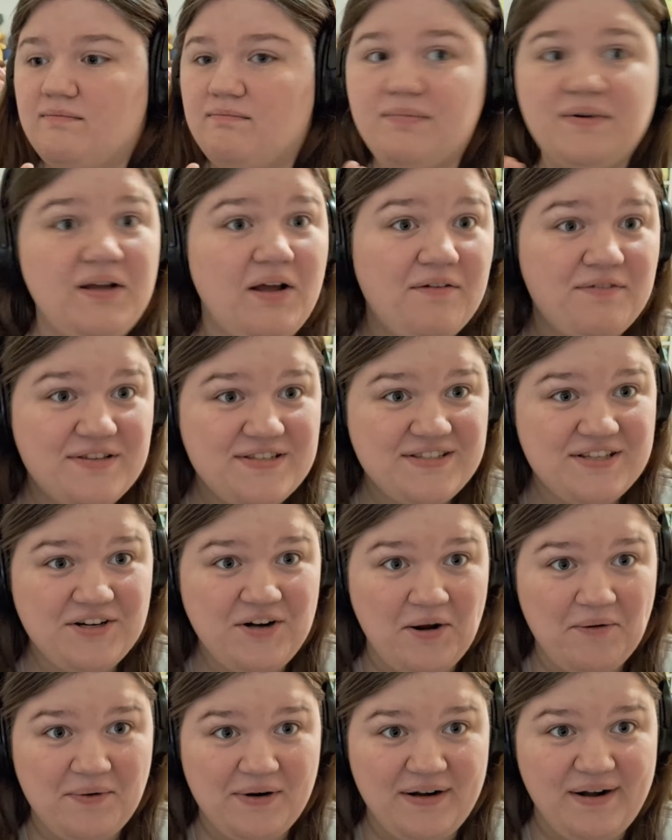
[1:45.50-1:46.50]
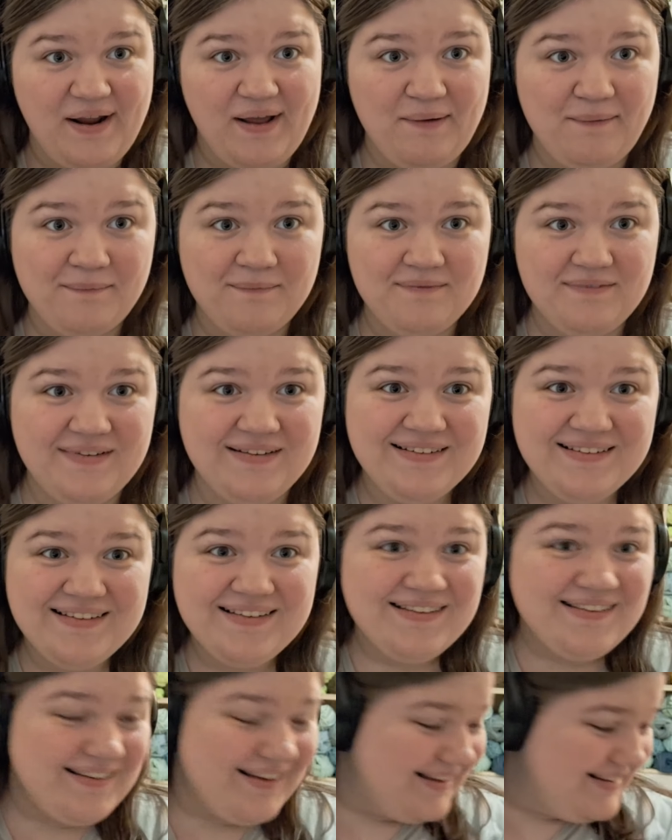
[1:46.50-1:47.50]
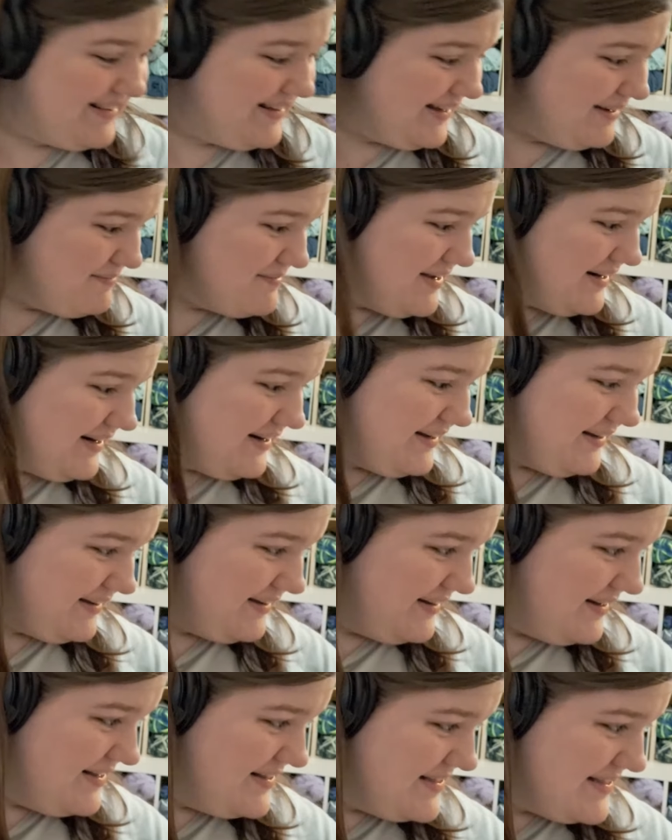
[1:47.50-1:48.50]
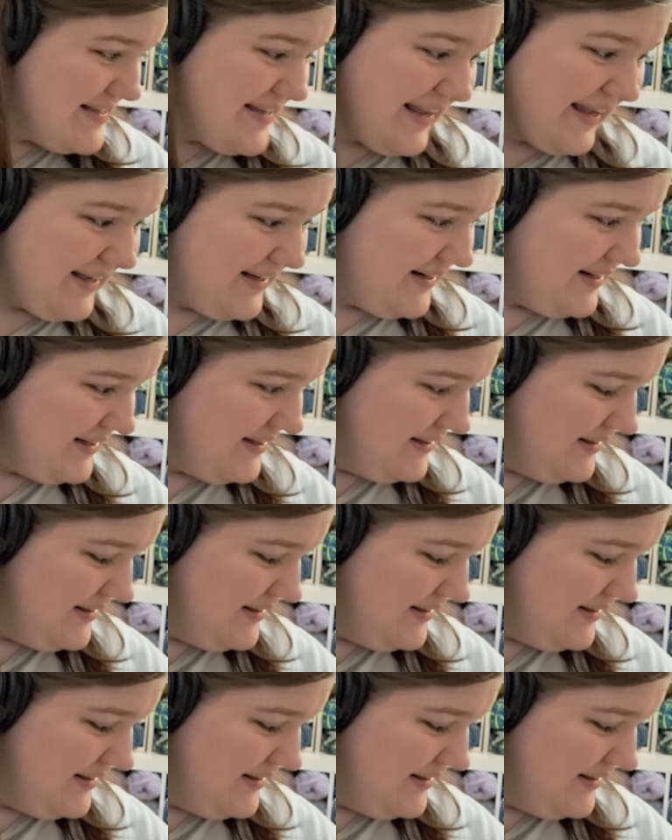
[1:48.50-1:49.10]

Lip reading: but obviously not right now. I think I'm gonna instead